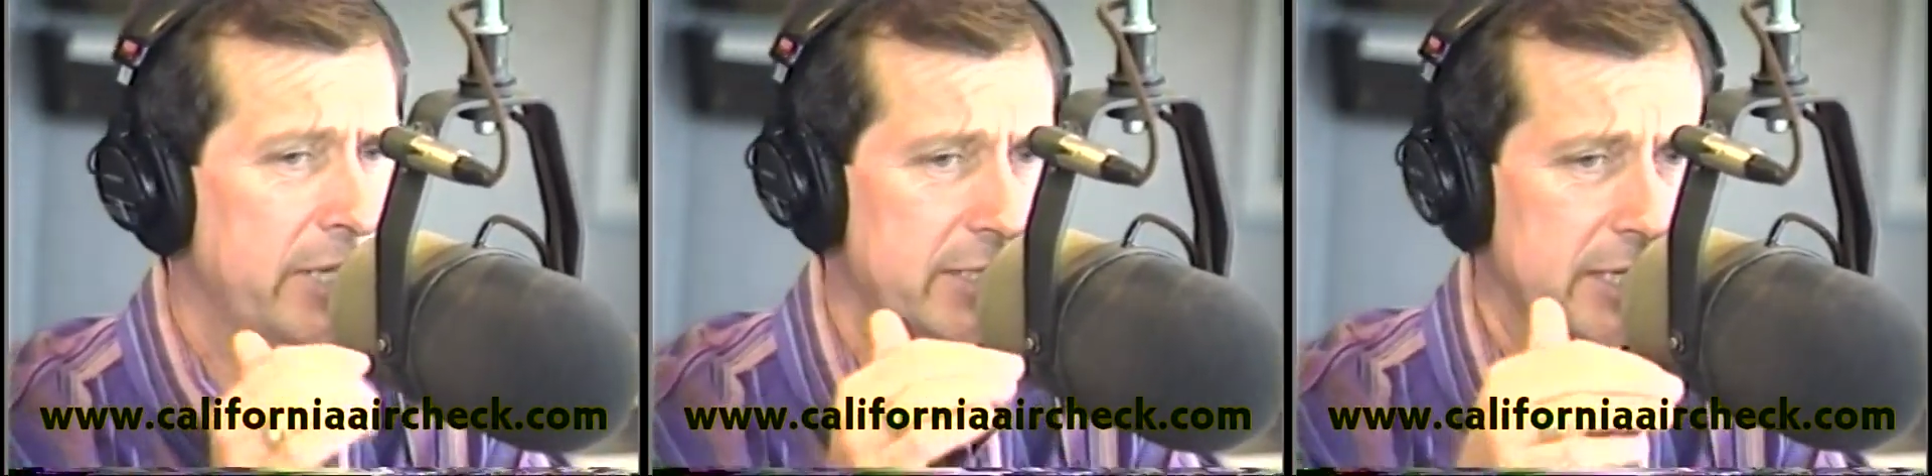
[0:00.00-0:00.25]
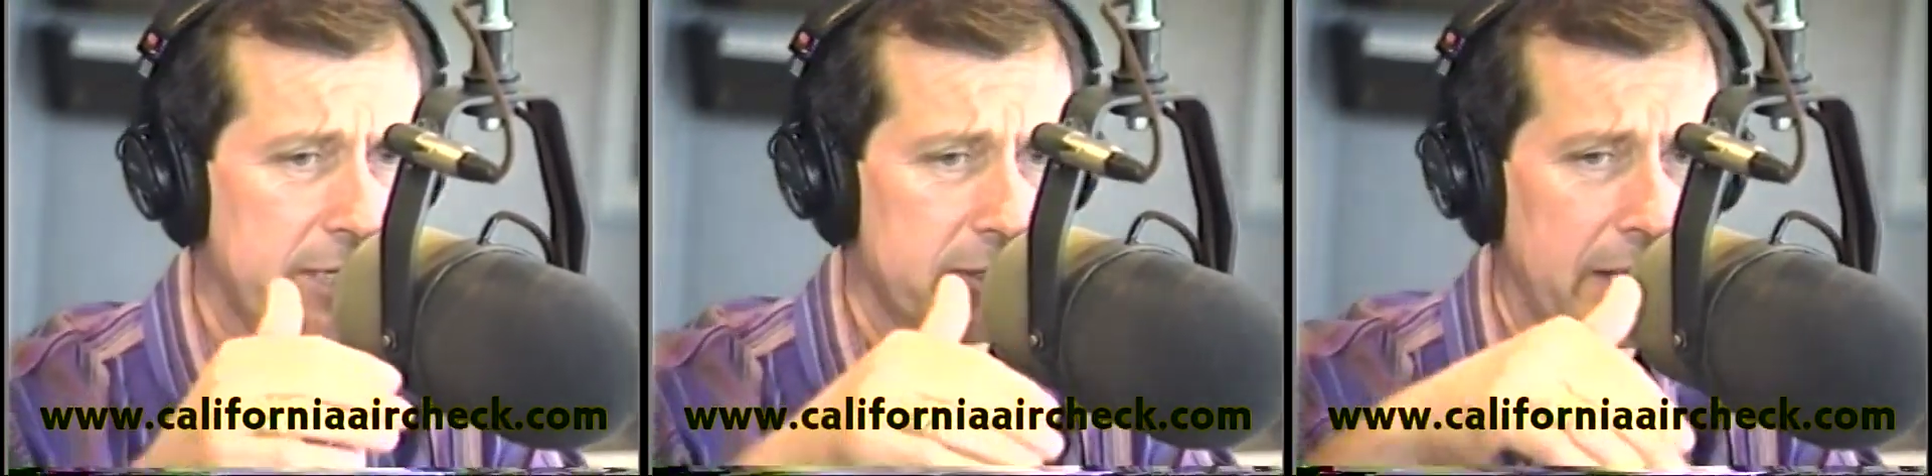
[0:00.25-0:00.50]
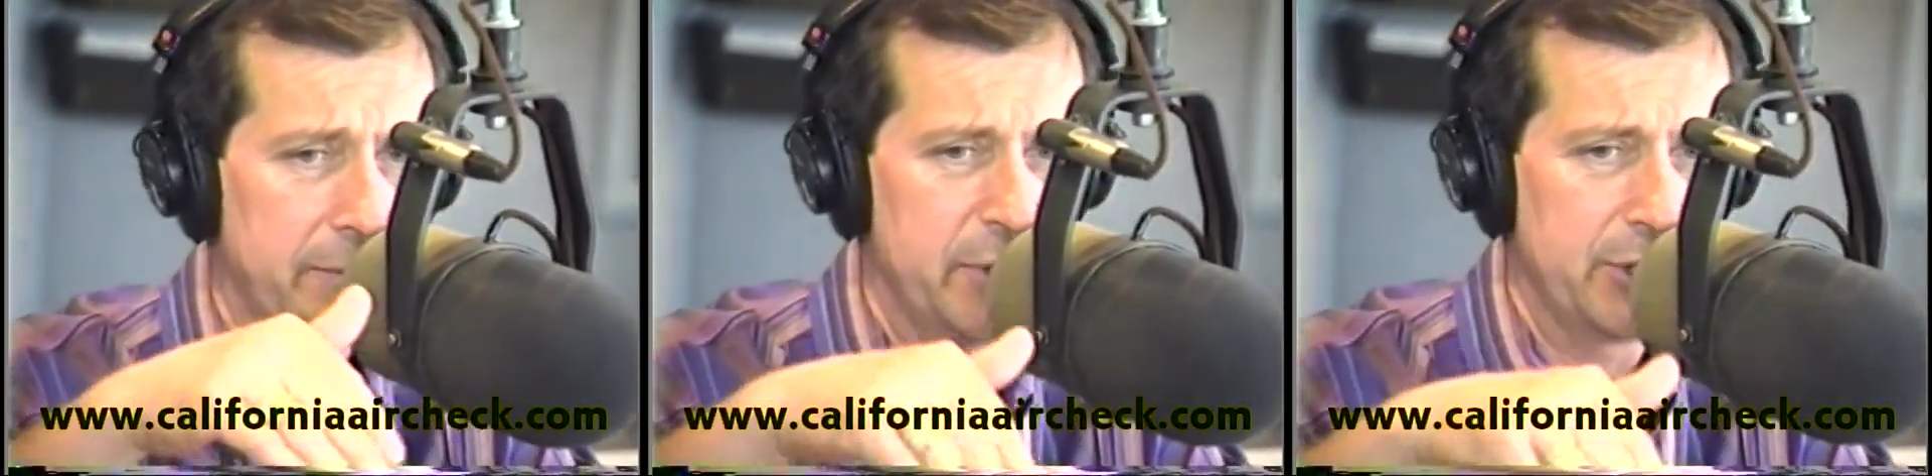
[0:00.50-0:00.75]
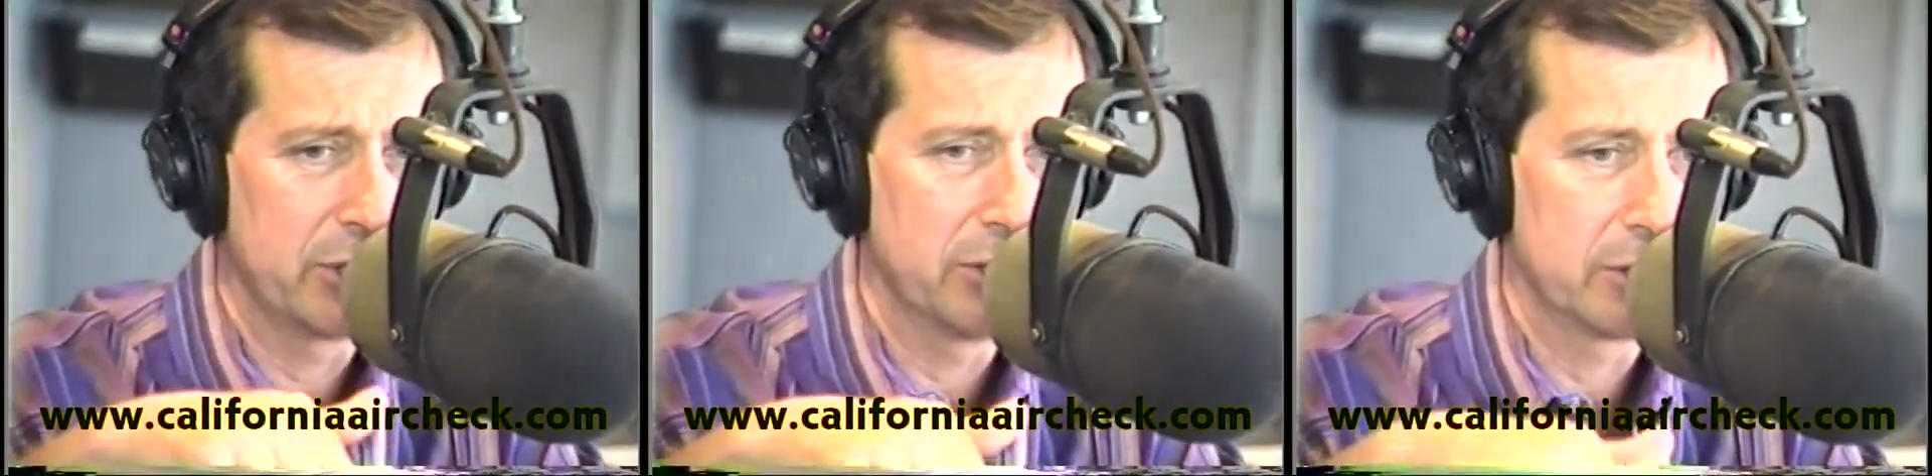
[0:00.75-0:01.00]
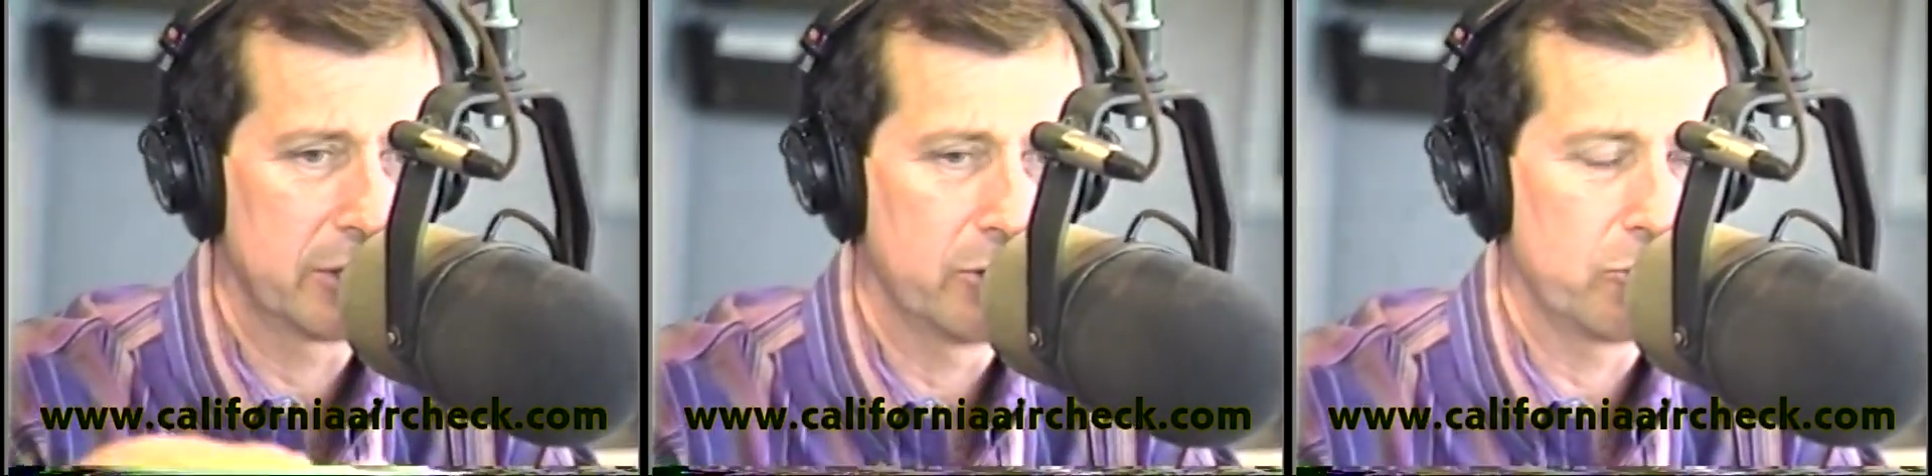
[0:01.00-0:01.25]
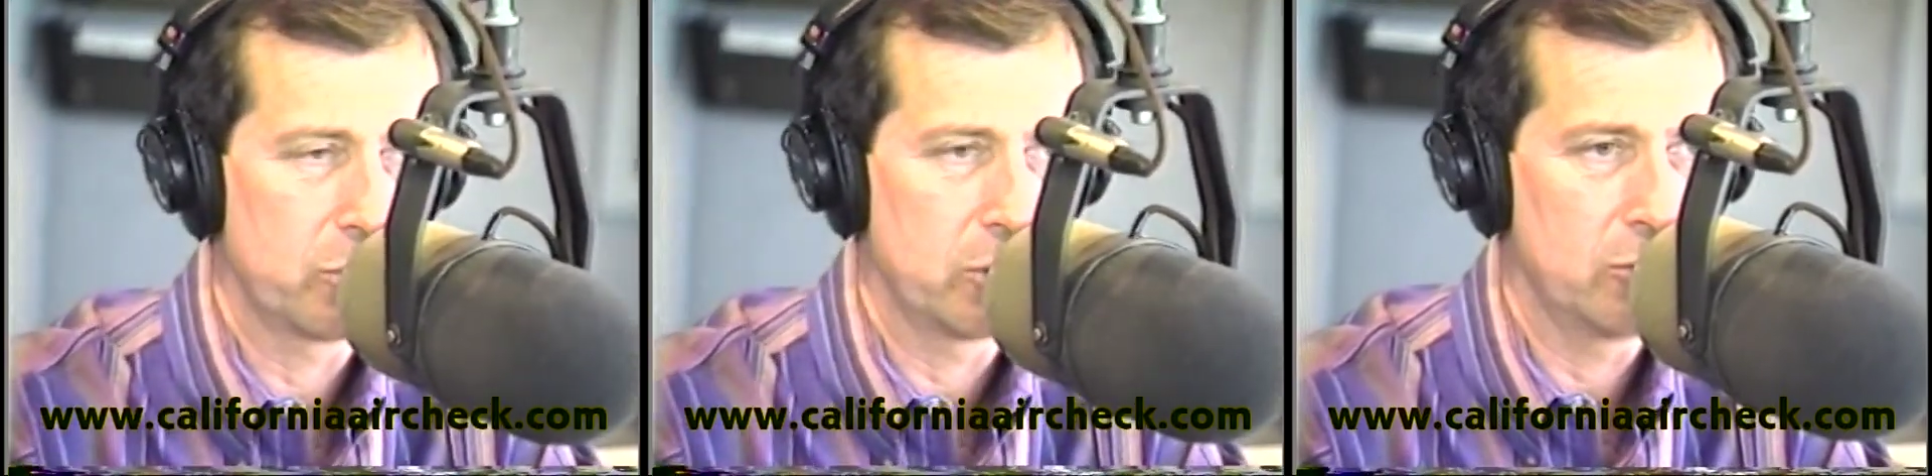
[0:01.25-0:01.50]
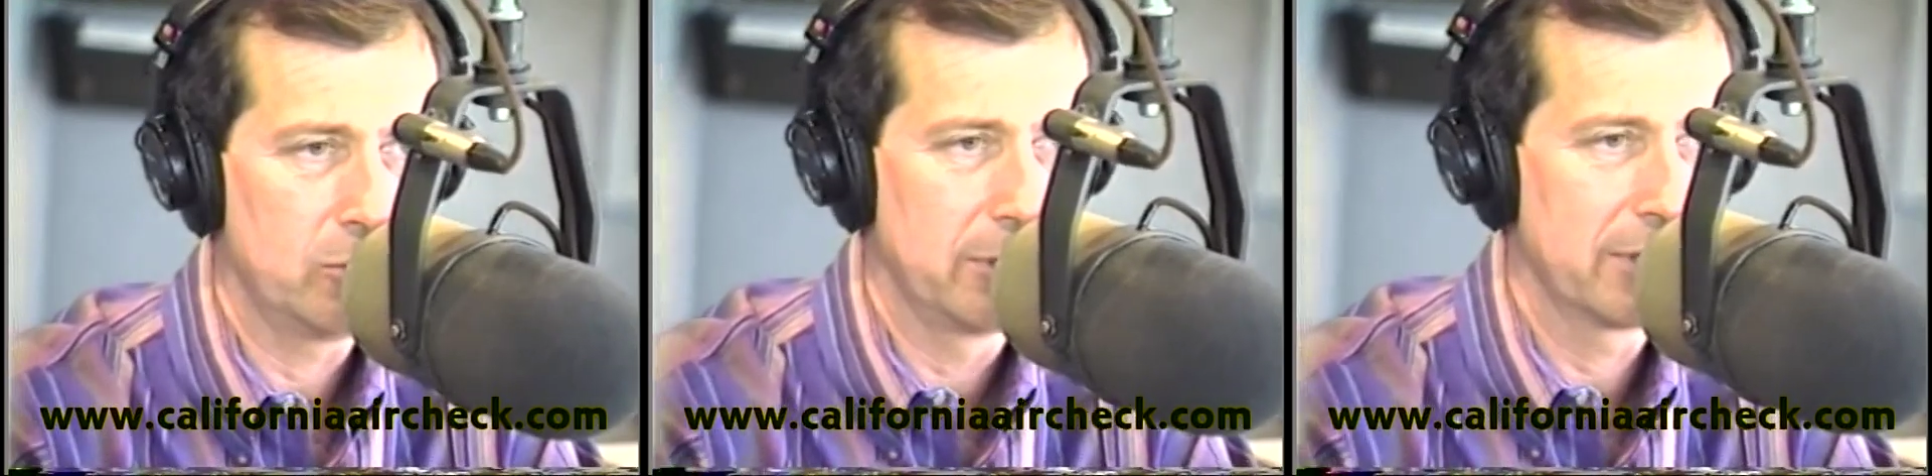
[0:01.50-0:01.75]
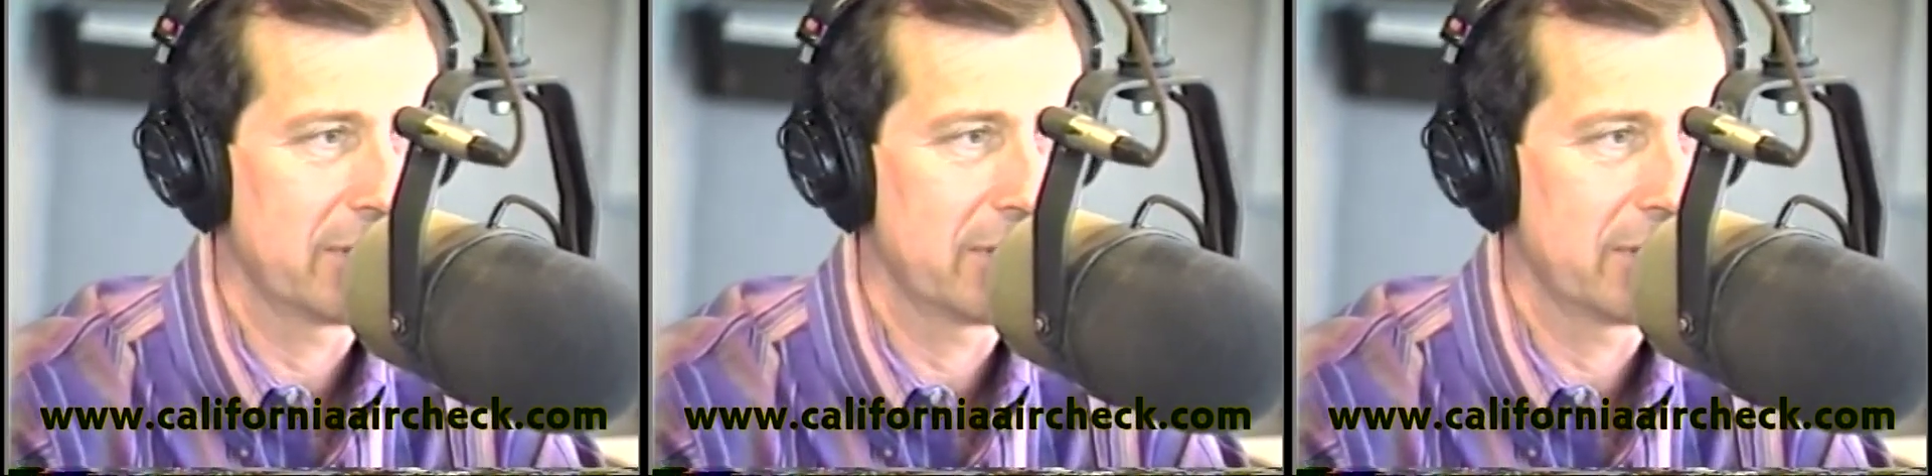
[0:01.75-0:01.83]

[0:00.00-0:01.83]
He's here at Mission Control, uh,